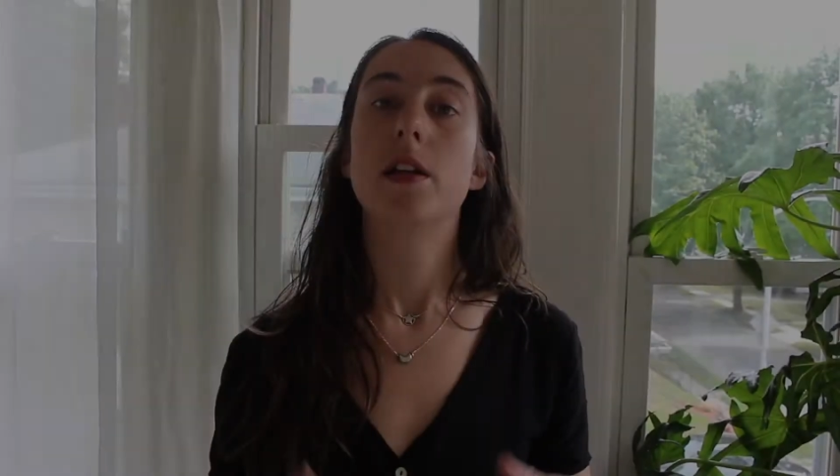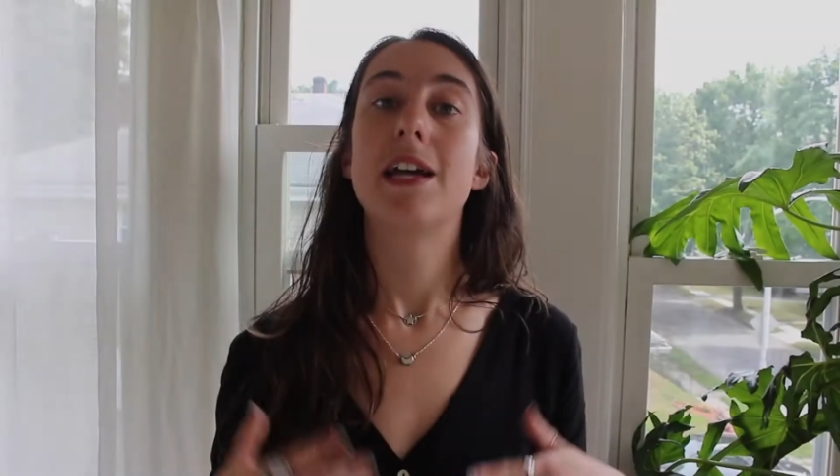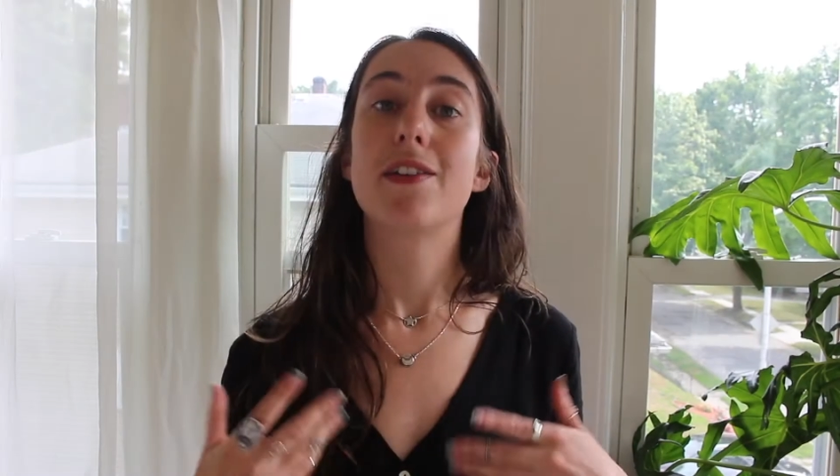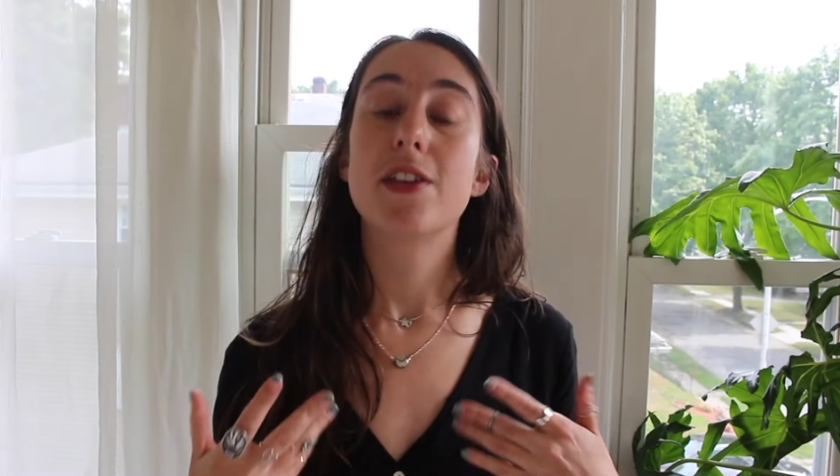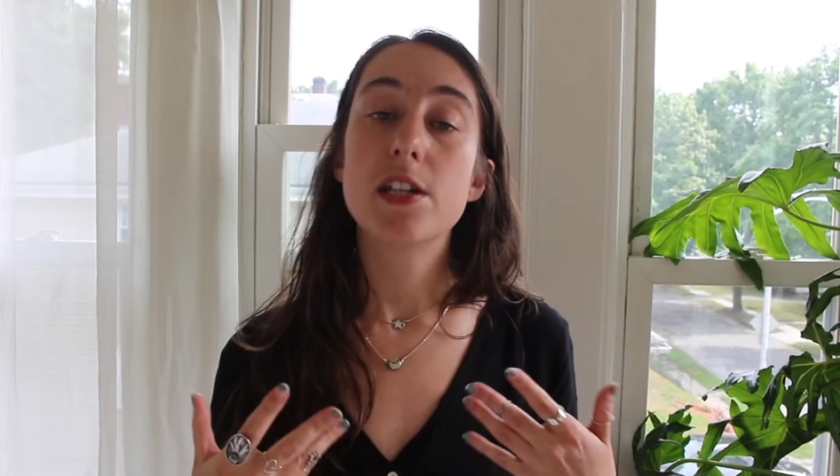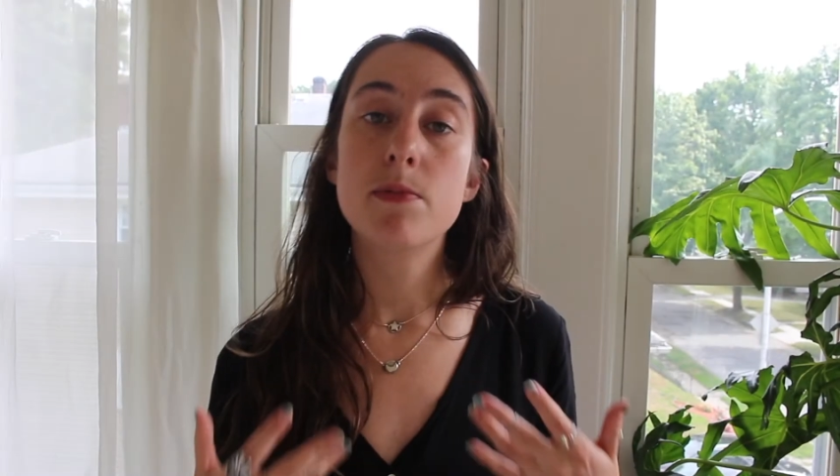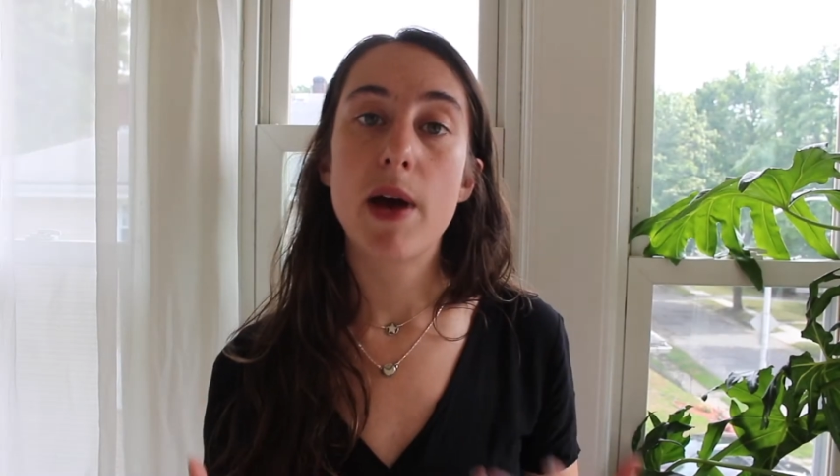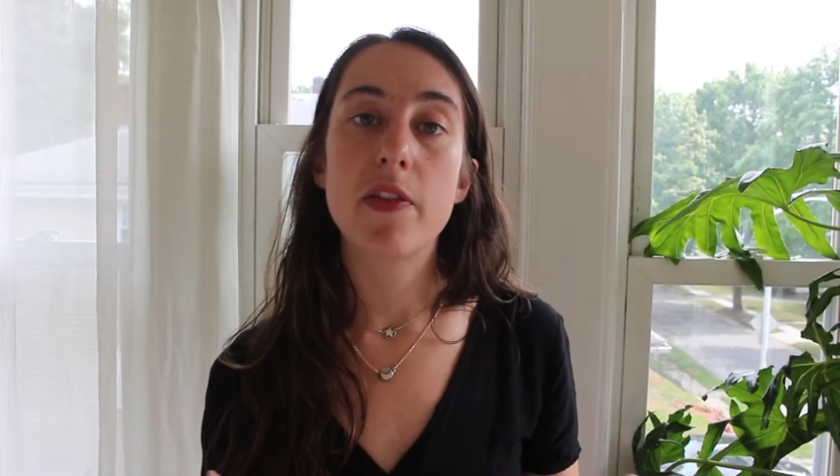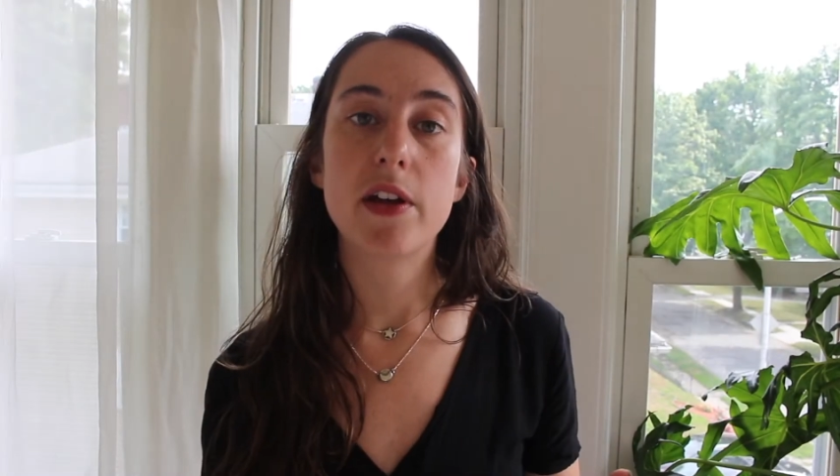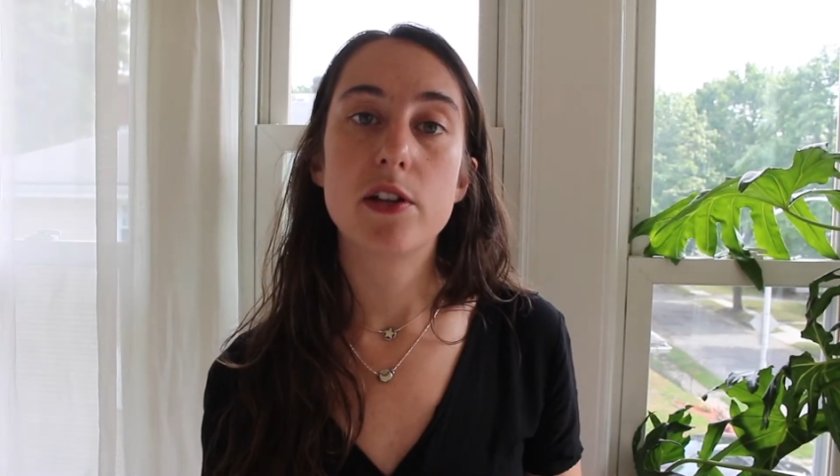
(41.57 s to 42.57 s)
Now, these
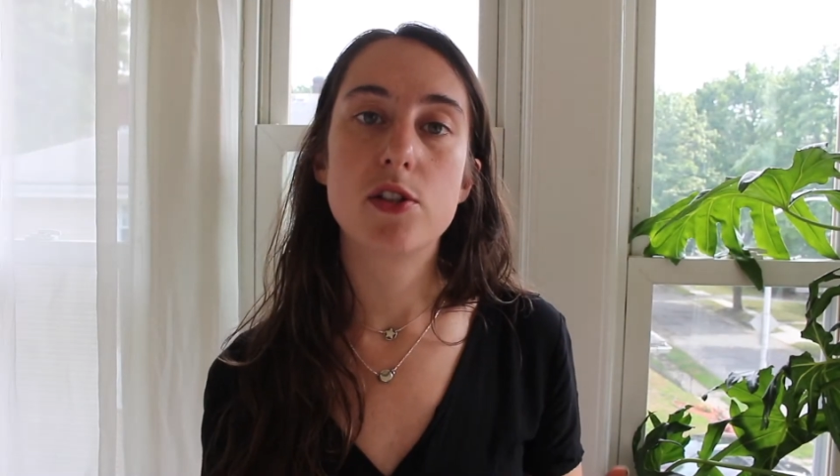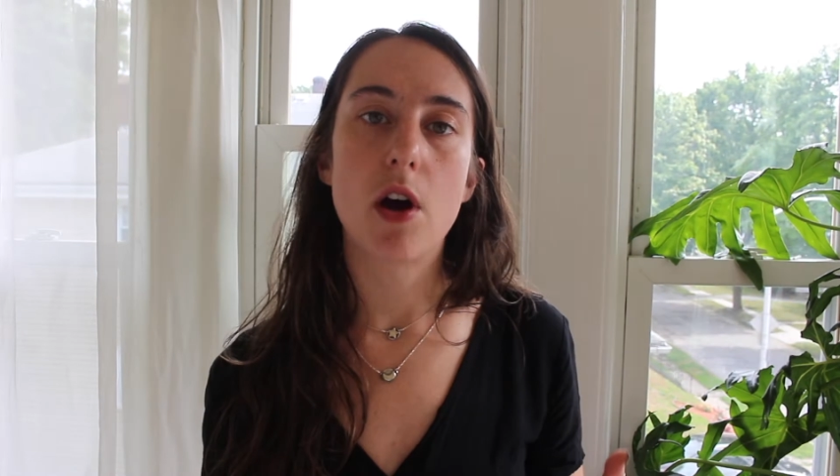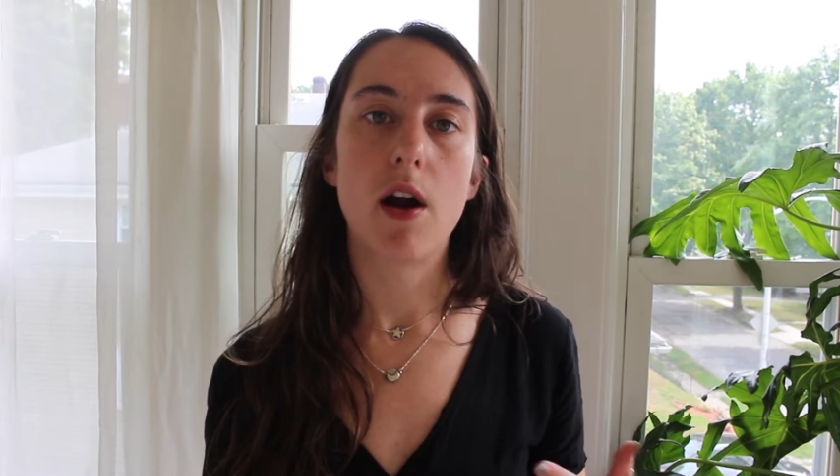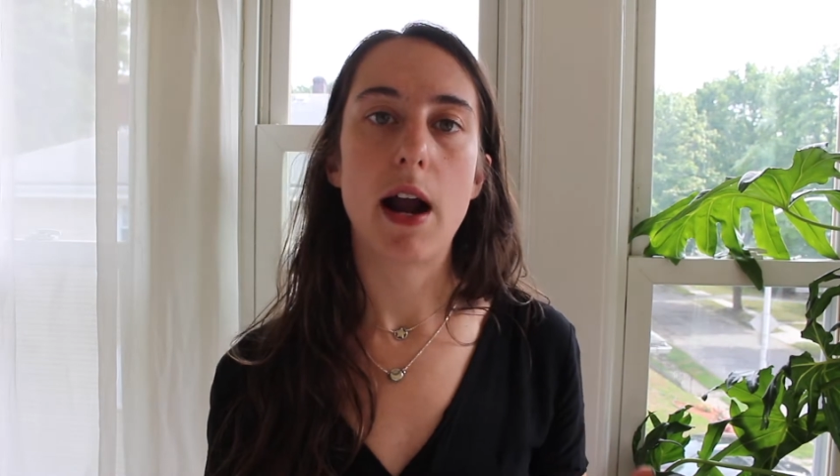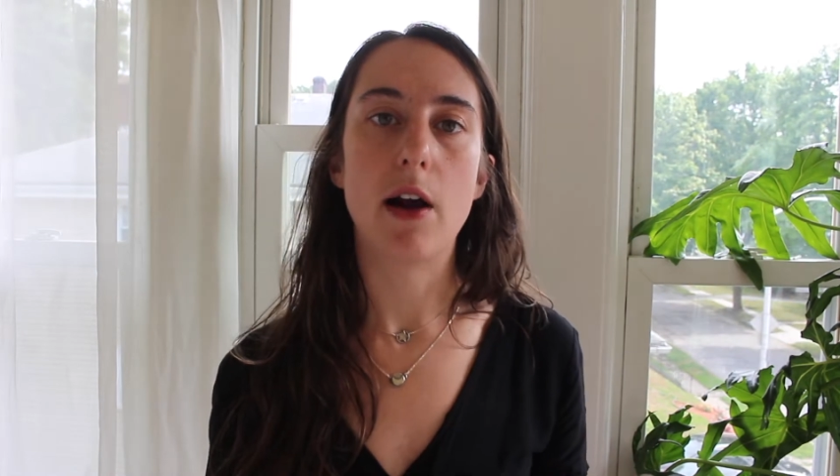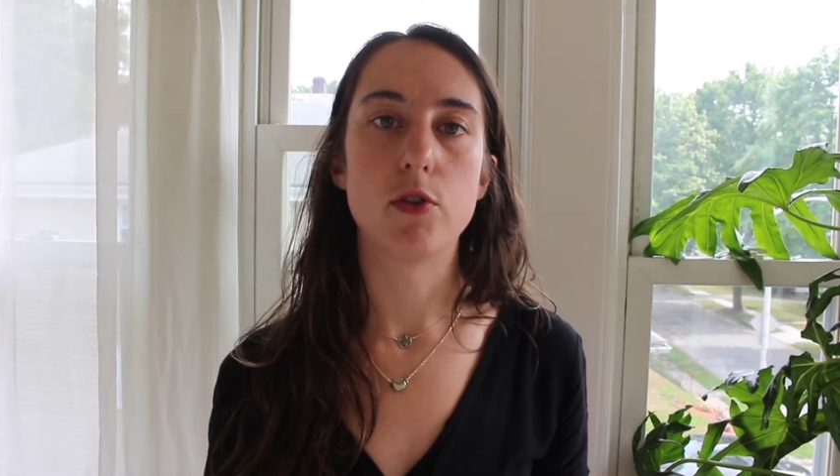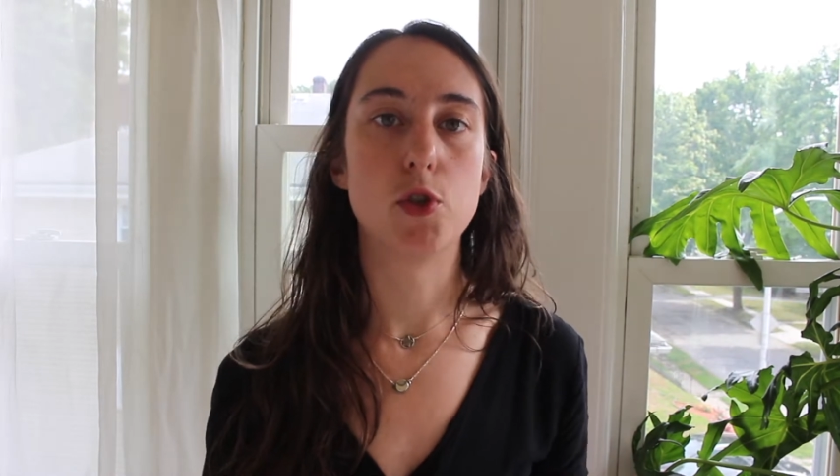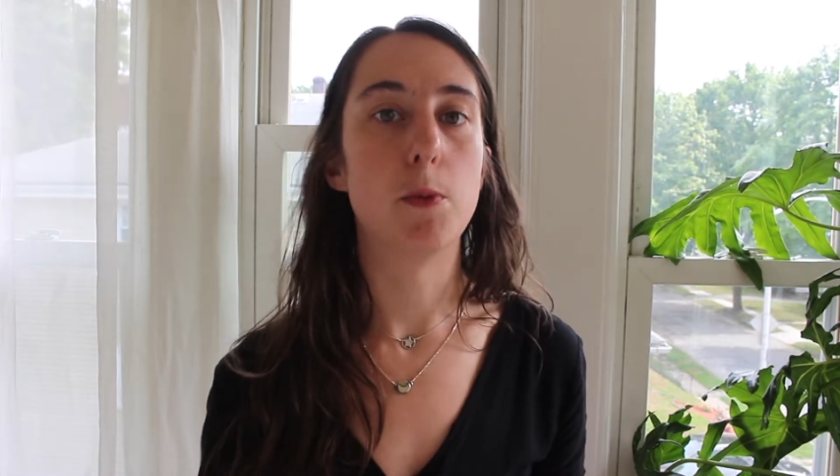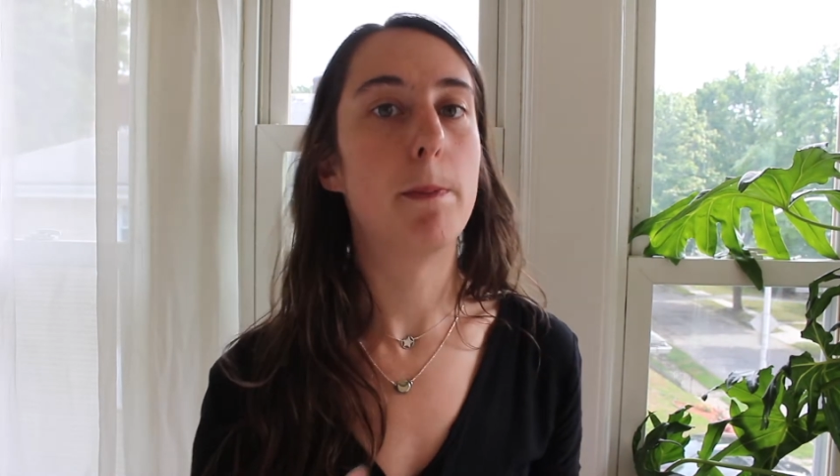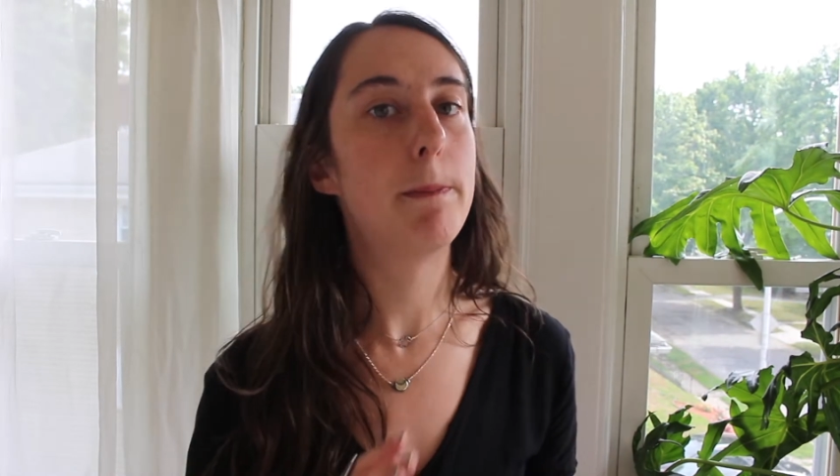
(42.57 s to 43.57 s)
methods are how
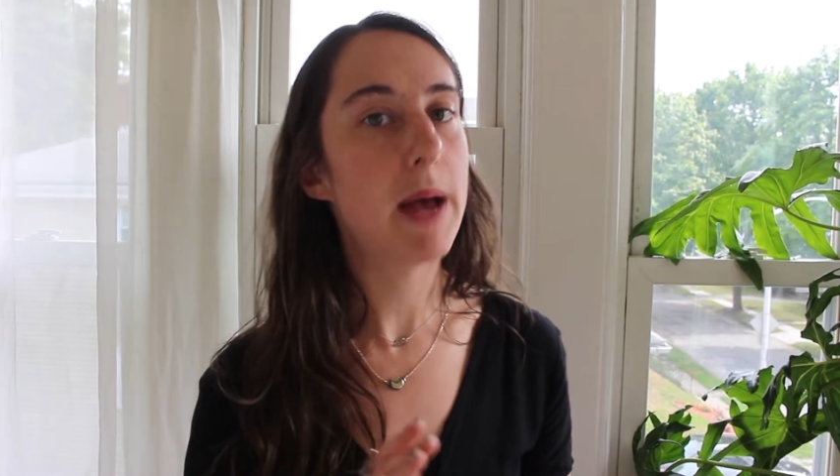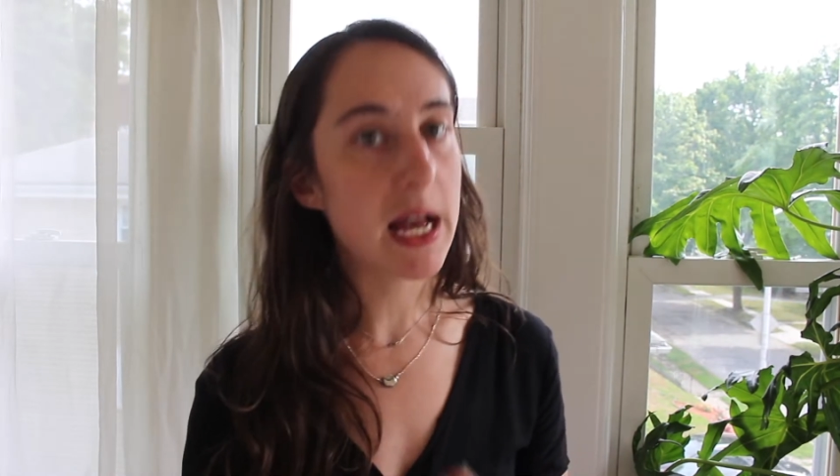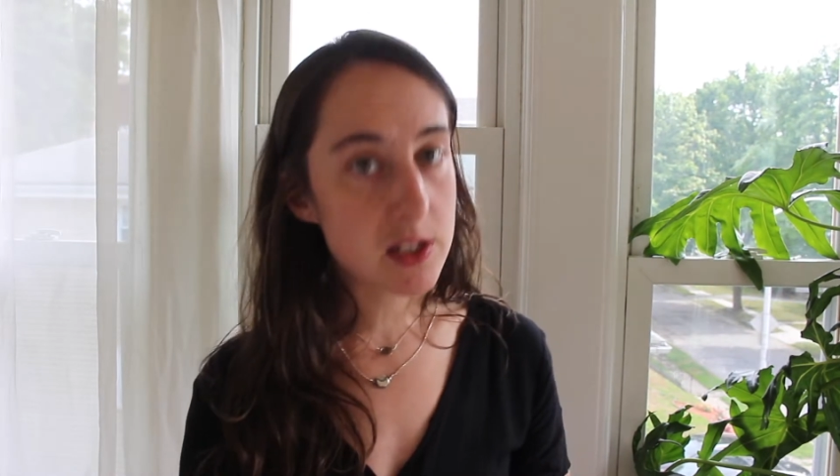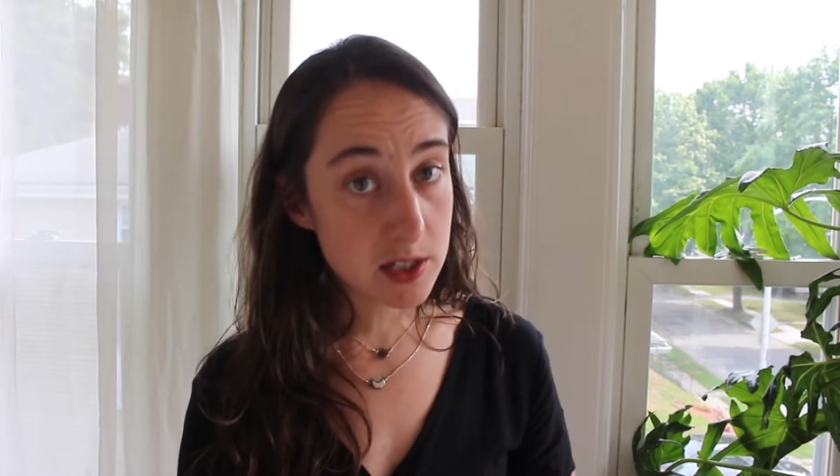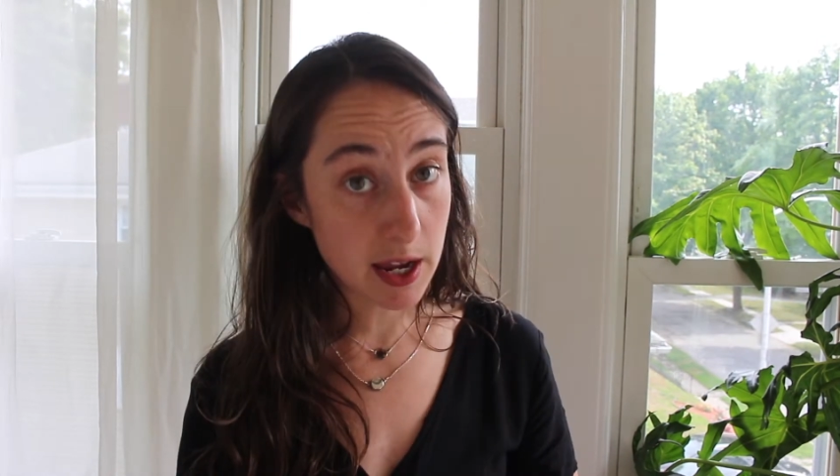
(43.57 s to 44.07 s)
to best